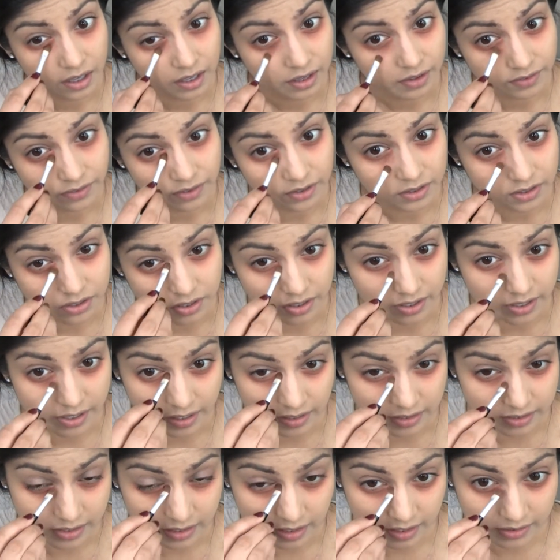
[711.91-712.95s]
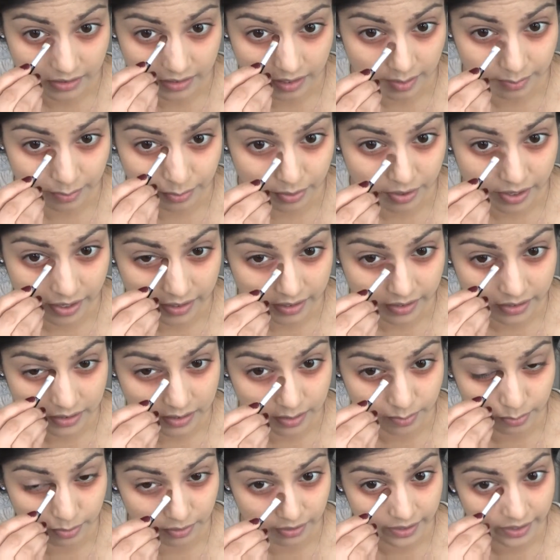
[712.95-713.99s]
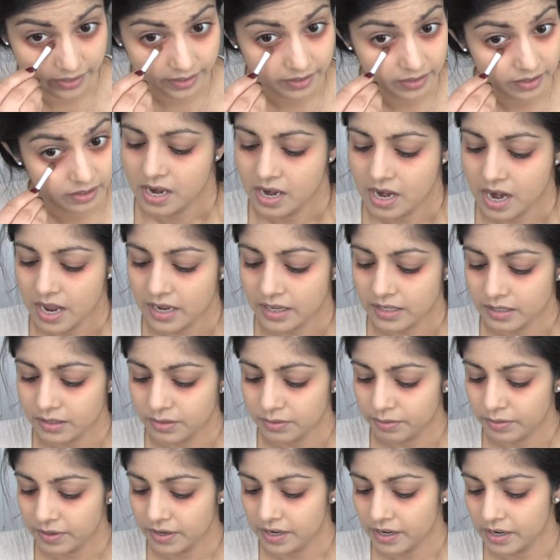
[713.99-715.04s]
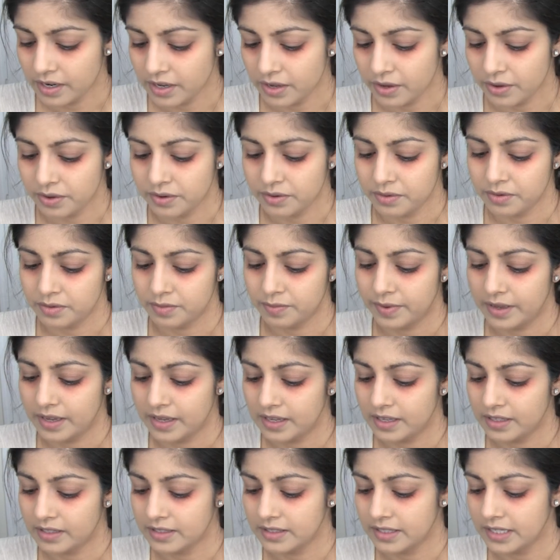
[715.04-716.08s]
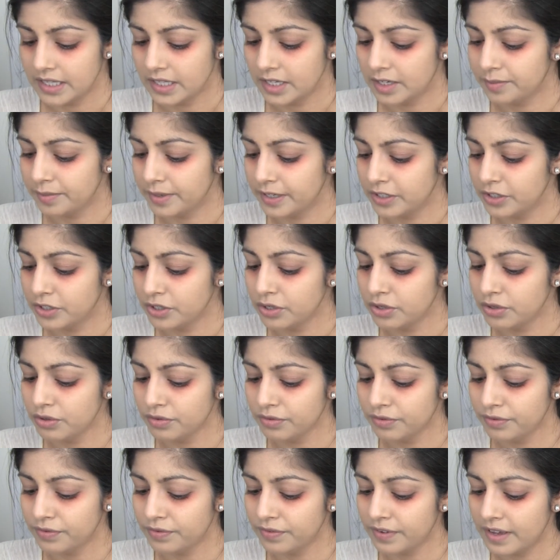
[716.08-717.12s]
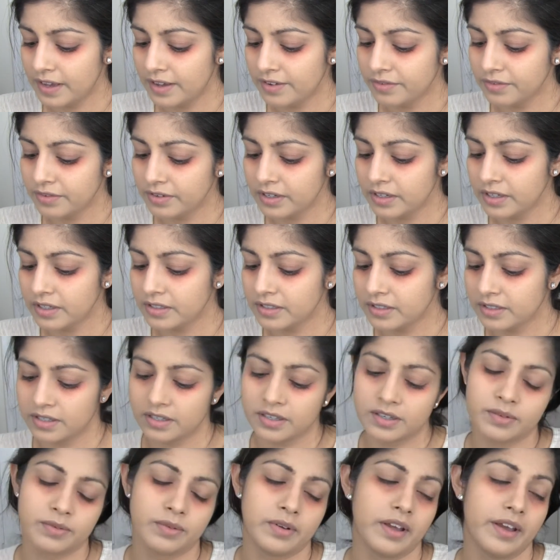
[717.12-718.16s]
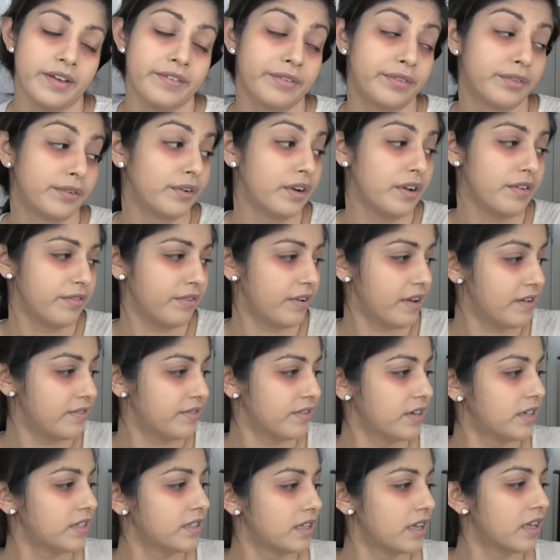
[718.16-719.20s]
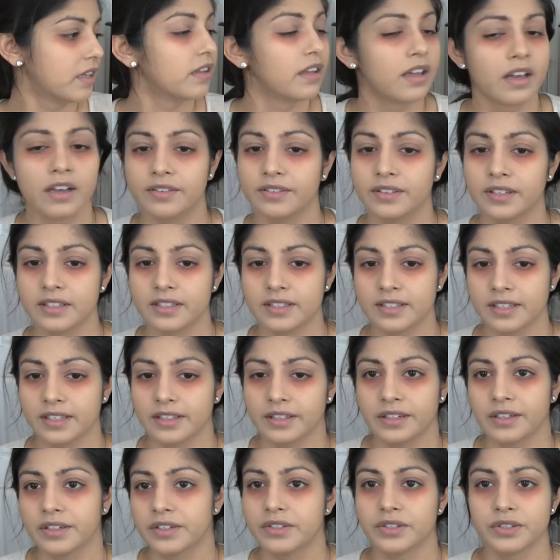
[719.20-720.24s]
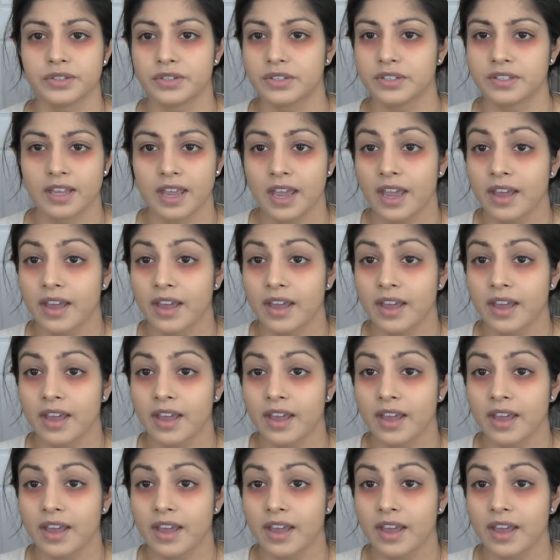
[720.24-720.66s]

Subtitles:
if you're trying to get that product to blend. Next, we're gonna go in with my concealer. My two favorite, well, I have three favorites. I love concealers. You just